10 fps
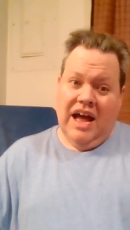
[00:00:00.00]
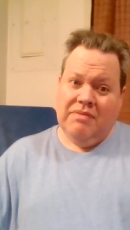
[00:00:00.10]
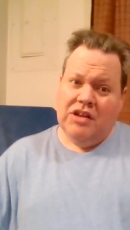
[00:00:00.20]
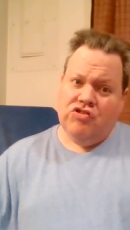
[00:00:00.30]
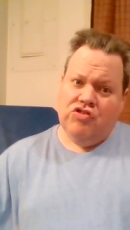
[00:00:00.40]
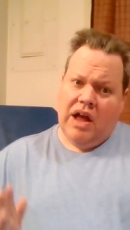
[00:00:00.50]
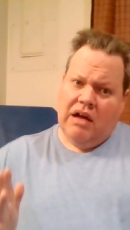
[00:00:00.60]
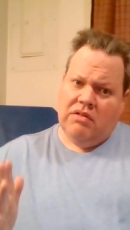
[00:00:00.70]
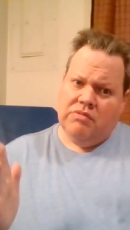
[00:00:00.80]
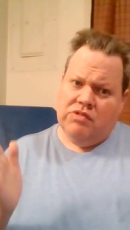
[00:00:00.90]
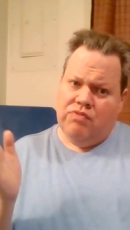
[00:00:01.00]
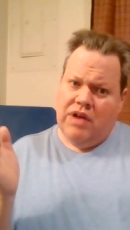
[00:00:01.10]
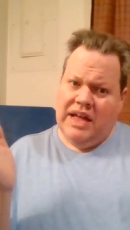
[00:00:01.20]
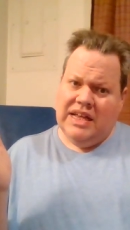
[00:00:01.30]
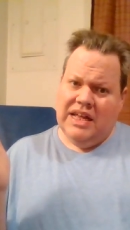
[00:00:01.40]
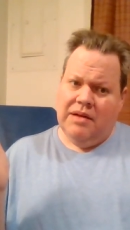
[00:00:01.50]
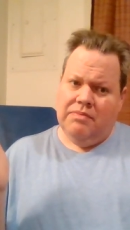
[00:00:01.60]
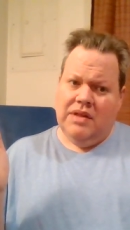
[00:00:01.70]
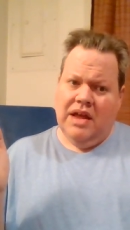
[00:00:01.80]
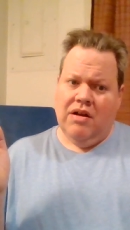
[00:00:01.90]
I'm not sure how I would rank it up
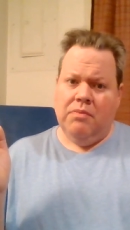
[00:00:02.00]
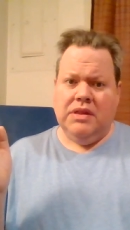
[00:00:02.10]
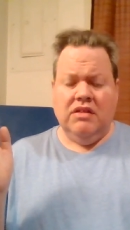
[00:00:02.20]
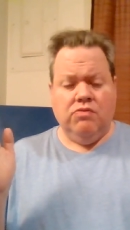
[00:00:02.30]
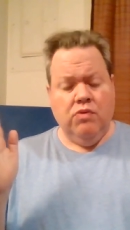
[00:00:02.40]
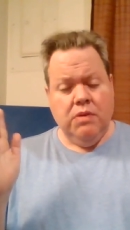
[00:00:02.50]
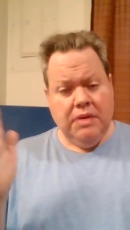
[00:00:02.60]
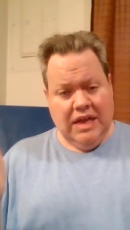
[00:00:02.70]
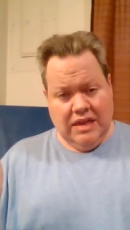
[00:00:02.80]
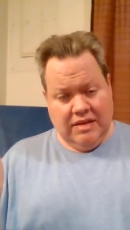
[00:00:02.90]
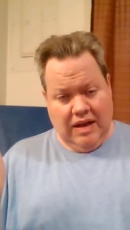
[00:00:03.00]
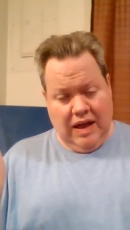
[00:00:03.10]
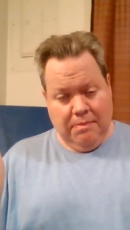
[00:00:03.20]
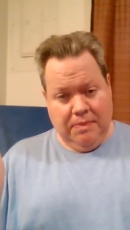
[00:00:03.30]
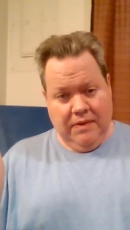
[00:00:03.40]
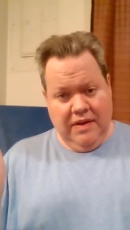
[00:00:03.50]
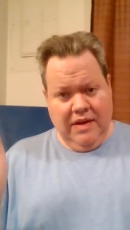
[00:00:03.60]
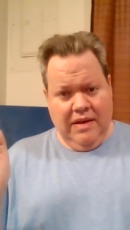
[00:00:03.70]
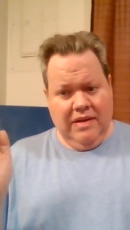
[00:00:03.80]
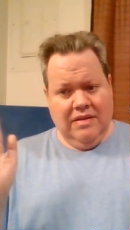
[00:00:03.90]
there, but this would be in the top,
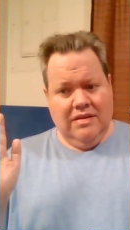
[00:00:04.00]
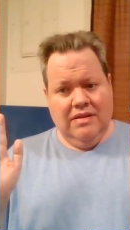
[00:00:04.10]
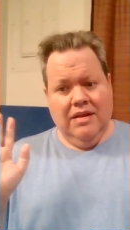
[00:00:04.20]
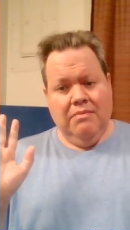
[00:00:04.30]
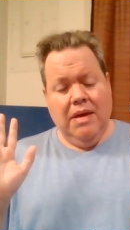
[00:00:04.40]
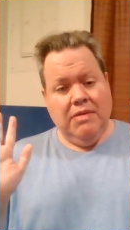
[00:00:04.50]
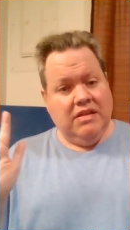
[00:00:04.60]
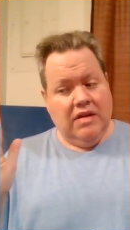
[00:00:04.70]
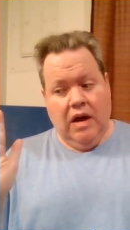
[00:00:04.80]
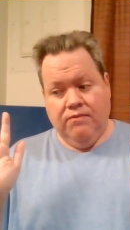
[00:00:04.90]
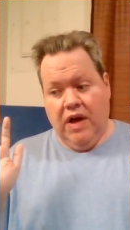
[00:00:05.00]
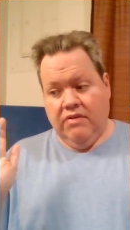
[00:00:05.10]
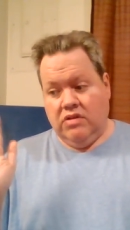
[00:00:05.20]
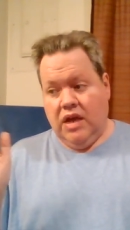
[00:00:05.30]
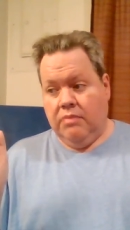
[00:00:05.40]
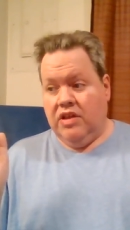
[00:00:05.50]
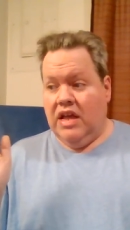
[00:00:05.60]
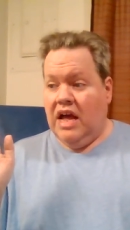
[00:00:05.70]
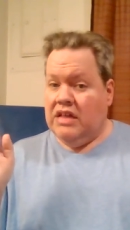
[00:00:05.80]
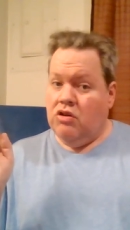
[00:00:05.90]
maybe top five or top
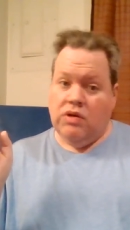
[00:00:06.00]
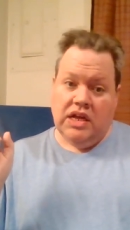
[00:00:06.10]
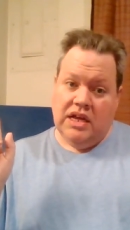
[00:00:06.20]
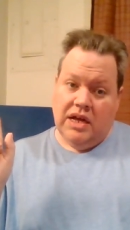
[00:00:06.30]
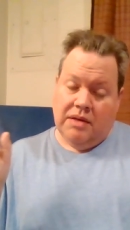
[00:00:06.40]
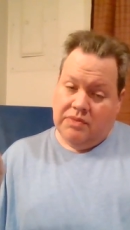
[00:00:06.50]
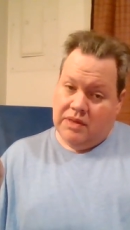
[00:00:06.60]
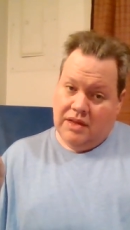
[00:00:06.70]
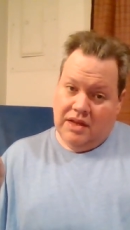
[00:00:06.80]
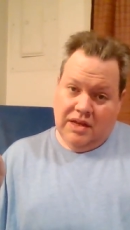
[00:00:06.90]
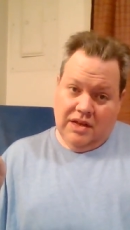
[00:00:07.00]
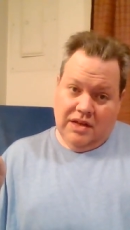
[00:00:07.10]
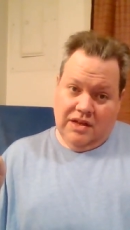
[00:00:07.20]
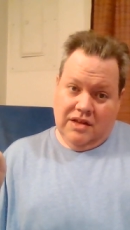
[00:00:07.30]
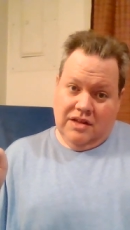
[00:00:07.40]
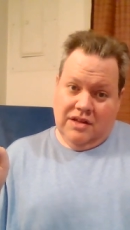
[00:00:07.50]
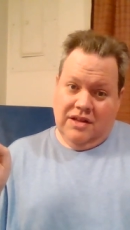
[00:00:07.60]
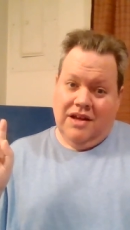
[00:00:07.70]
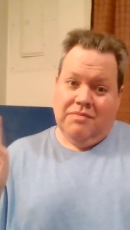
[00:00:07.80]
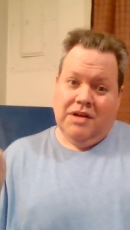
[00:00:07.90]
ten. I know um,
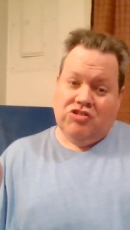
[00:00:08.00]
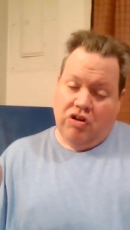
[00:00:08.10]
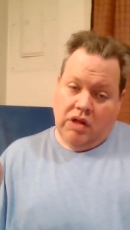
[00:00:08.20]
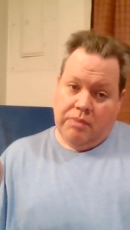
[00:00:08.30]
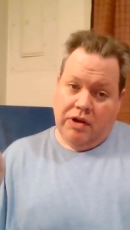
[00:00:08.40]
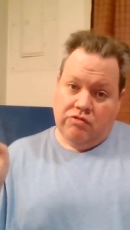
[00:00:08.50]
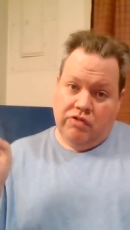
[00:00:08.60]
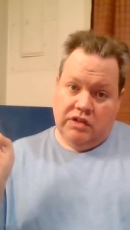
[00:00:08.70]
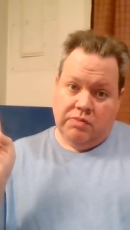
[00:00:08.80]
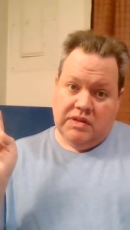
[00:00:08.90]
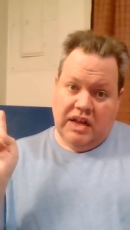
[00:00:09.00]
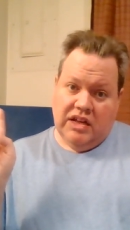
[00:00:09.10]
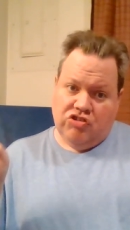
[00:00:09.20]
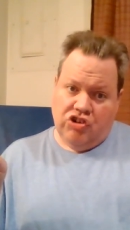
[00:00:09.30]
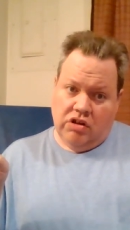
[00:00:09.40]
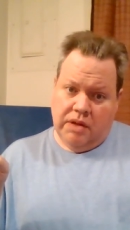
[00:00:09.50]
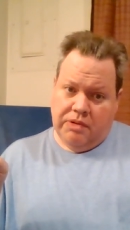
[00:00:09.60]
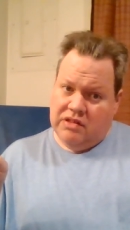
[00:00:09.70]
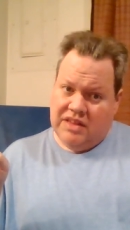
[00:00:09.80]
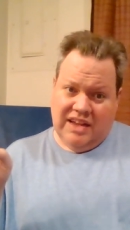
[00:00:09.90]
um, a Charlie Brown Christmas and a Charlie
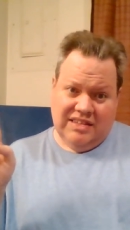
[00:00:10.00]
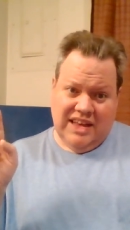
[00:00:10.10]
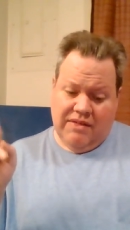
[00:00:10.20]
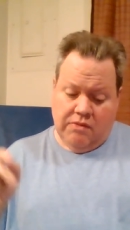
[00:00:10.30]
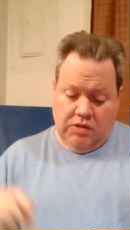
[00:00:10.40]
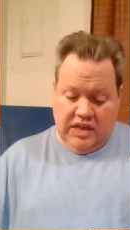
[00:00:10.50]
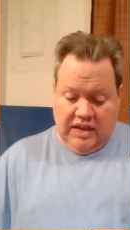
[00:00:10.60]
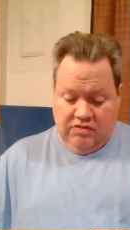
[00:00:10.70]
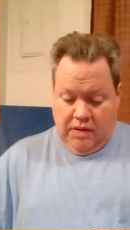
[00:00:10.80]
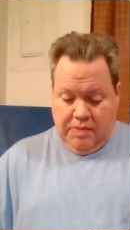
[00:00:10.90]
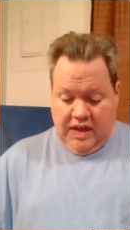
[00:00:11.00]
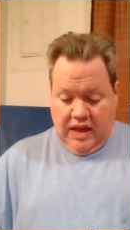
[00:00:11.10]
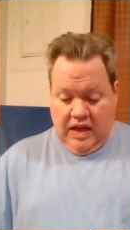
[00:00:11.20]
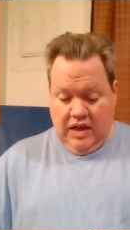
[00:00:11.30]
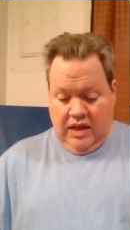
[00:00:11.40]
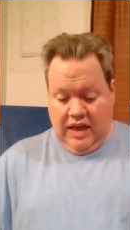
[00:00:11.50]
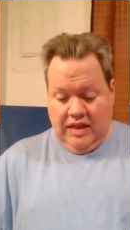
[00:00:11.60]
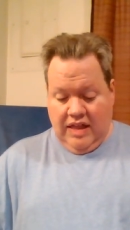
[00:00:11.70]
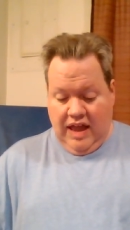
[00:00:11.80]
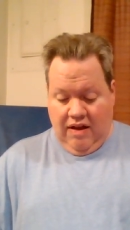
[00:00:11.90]
Brown Thanksgiving would easily be
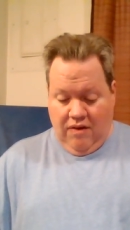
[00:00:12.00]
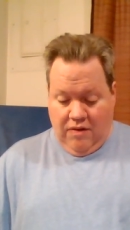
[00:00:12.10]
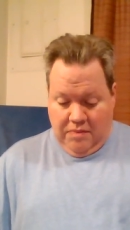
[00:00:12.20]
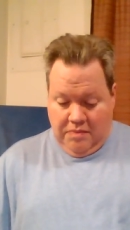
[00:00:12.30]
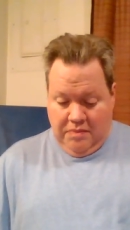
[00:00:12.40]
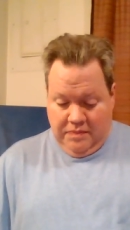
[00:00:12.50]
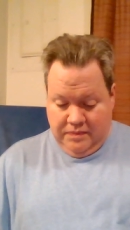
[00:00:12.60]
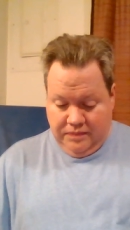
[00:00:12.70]
in there. Mm-hmm.